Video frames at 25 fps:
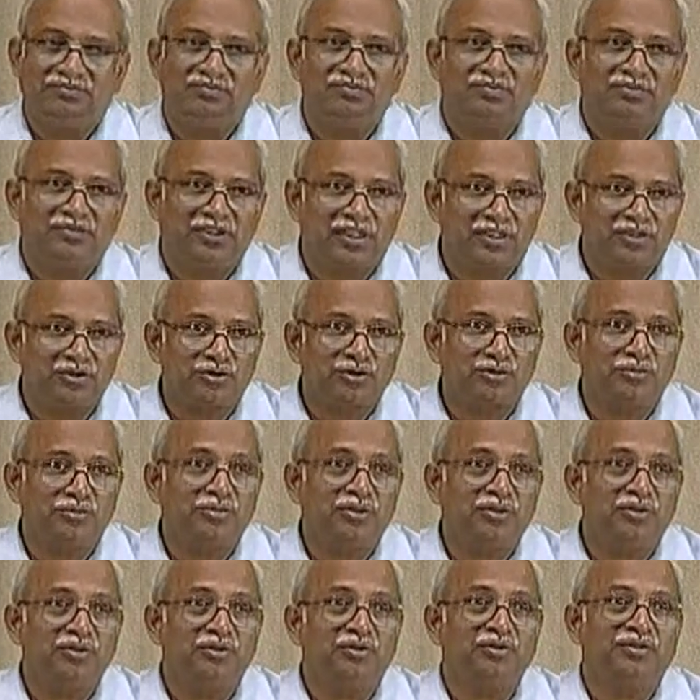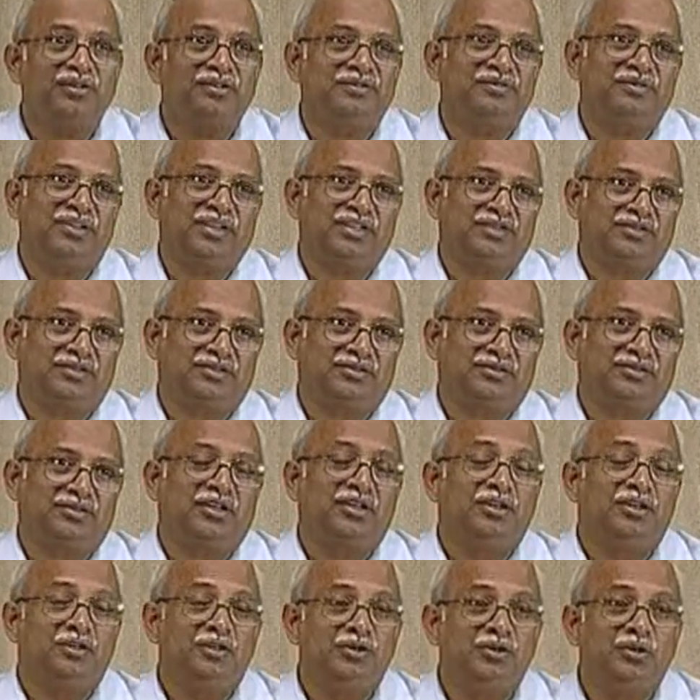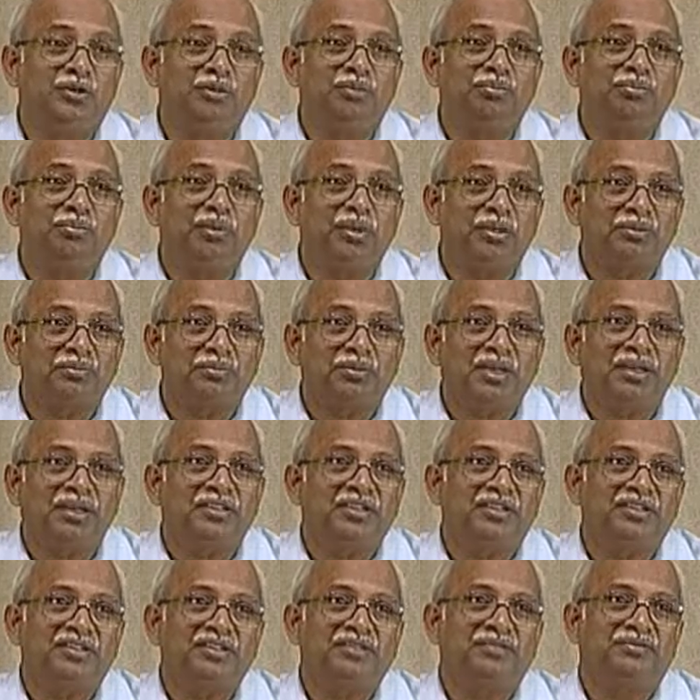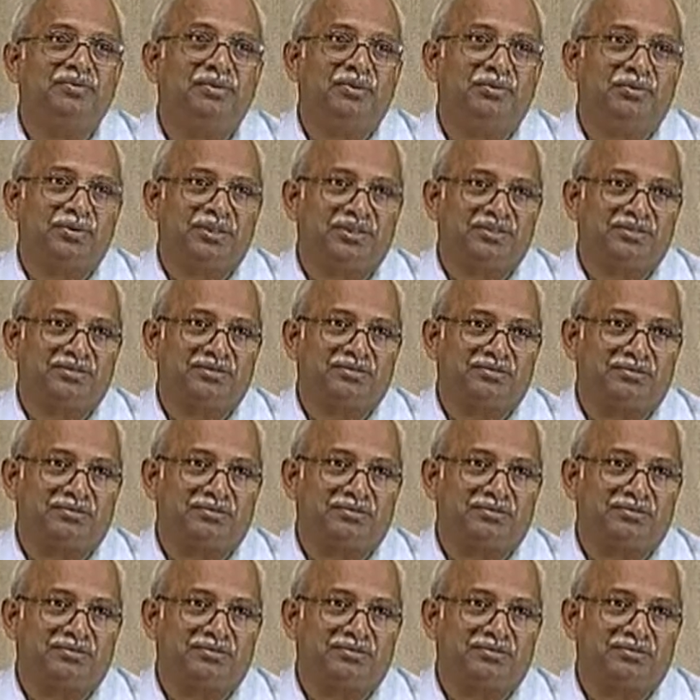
There should be no deflection, no permanent deformation.